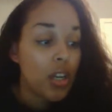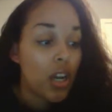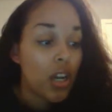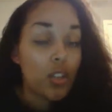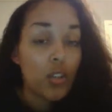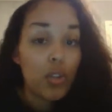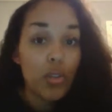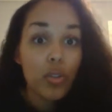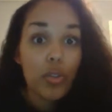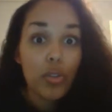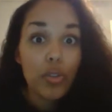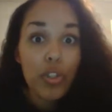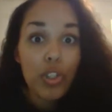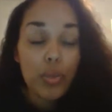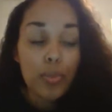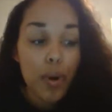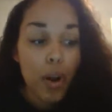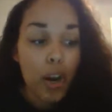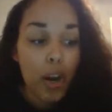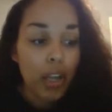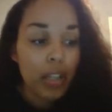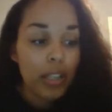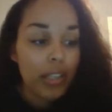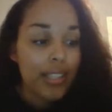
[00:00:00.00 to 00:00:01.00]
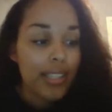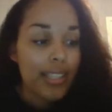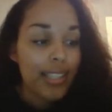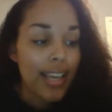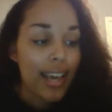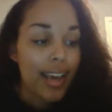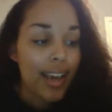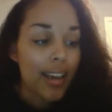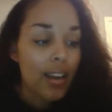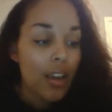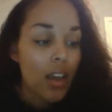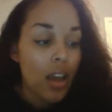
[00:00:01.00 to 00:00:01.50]
a little on the sparkly
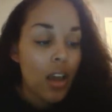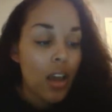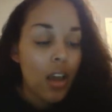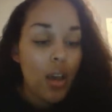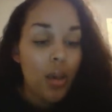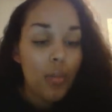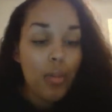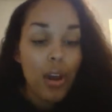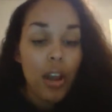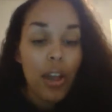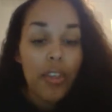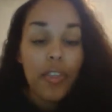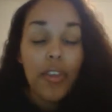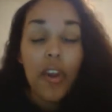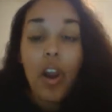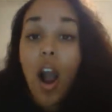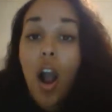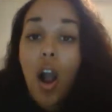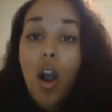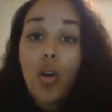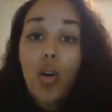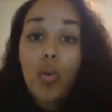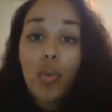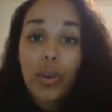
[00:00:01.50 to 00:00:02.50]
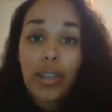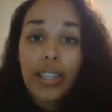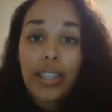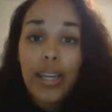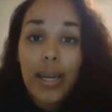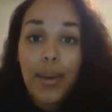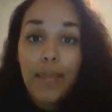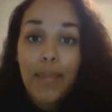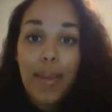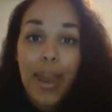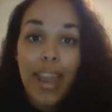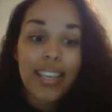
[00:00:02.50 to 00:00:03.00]
side, but they're all
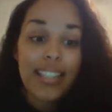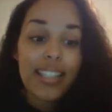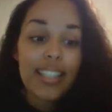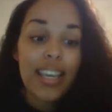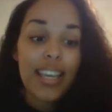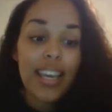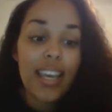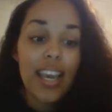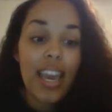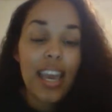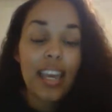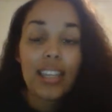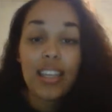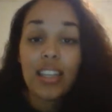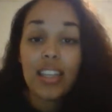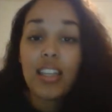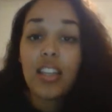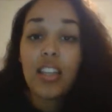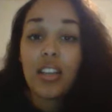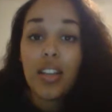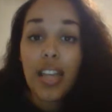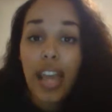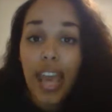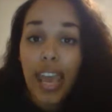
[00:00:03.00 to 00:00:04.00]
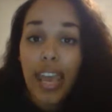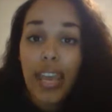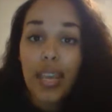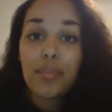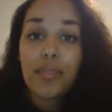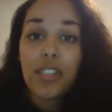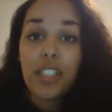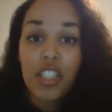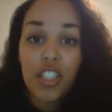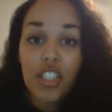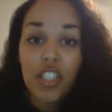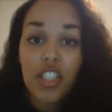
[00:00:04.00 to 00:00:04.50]
really amazing, and the
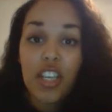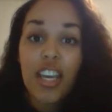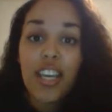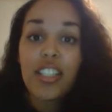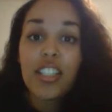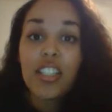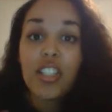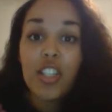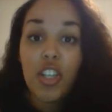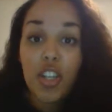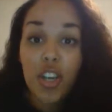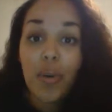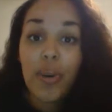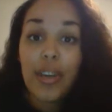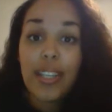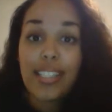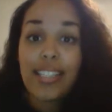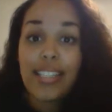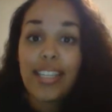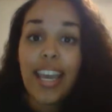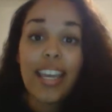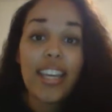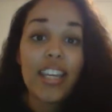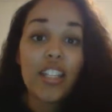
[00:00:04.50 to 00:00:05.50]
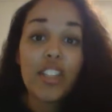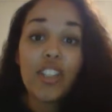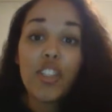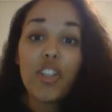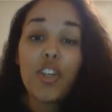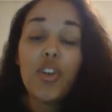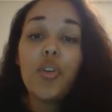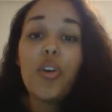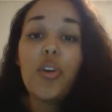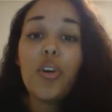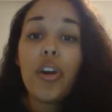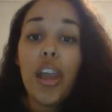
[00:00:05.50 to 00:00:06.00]
name suggests, it's naked, so
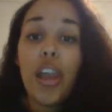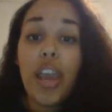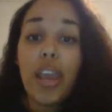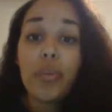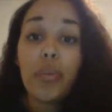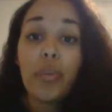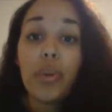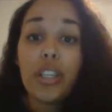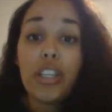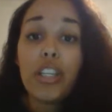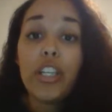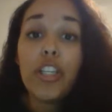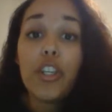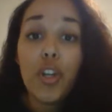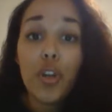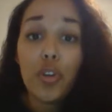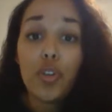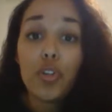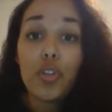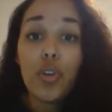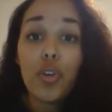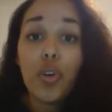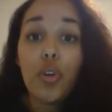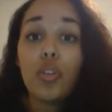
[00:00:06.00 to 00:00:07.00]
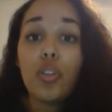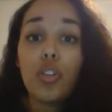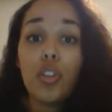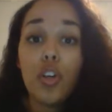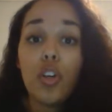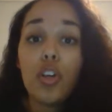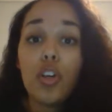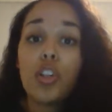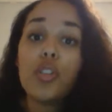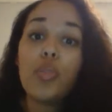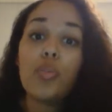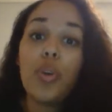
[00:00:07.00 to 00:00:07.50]
you can create really neutral
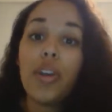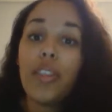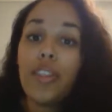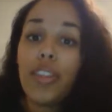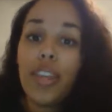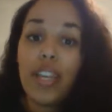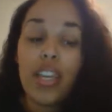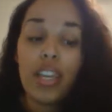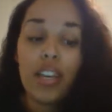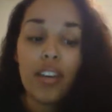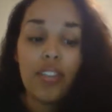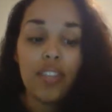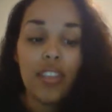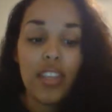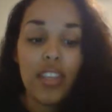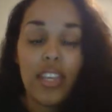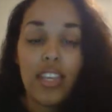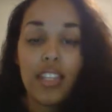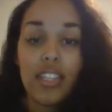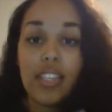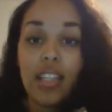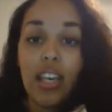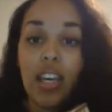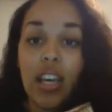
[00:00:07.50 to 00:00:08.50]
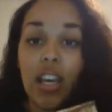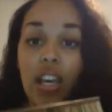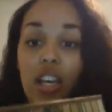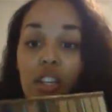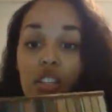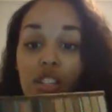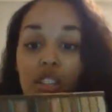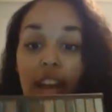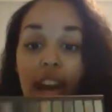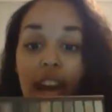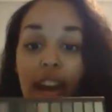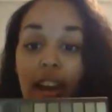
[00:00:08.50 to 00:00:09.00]
looks with any of these
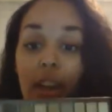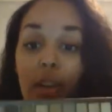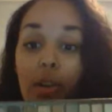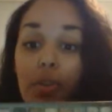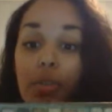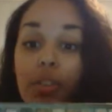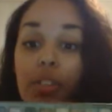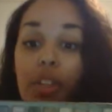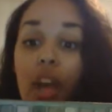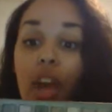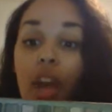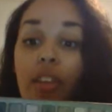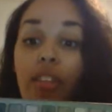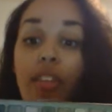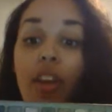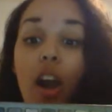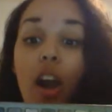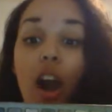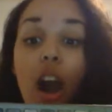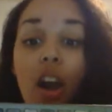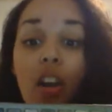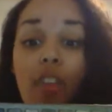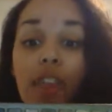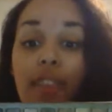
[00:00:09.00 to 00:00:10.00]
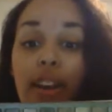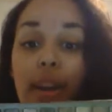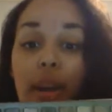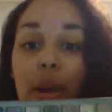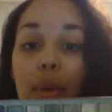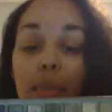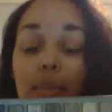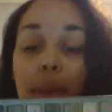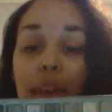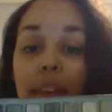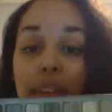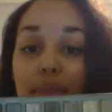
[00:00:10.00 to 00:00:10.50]
shadows. They're all
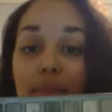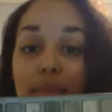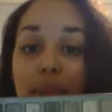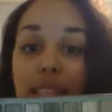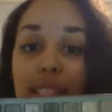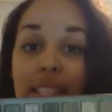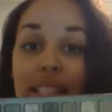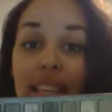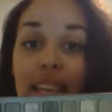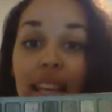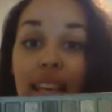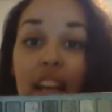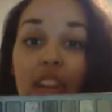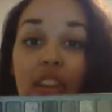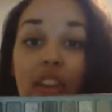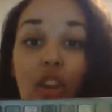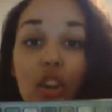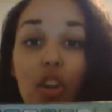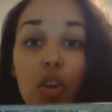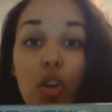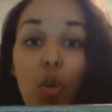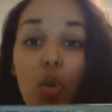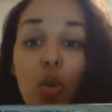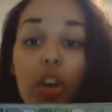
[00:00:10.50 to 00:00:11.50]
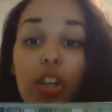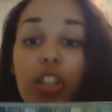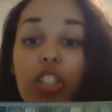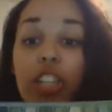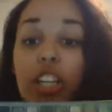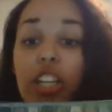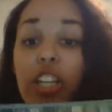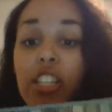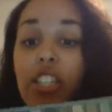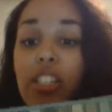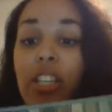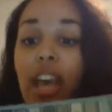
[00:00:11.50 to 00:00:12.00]
very pigmented, they're
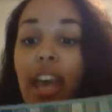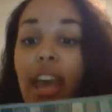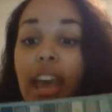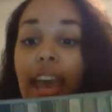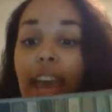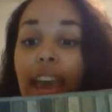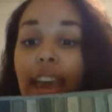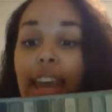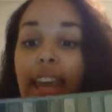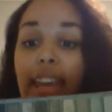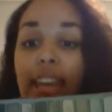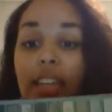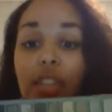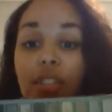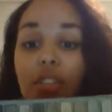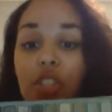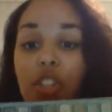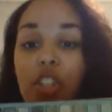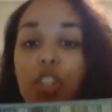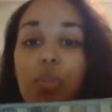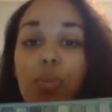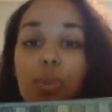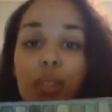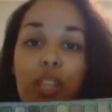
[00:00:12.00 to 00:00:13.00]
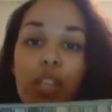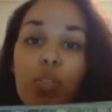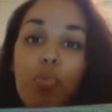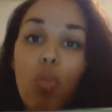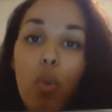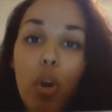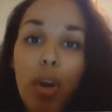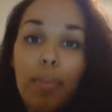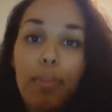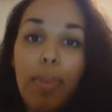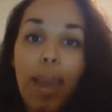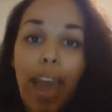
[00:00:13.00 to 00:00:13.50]
gorgeous, and just with this
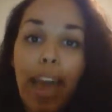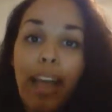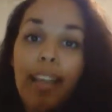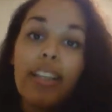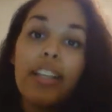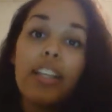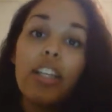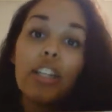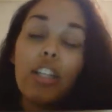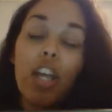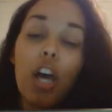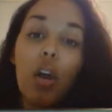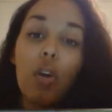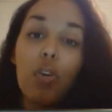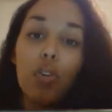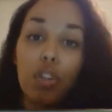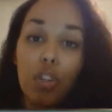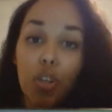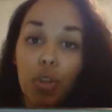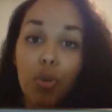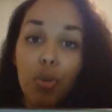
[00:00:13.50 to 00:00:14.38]
one palette alone,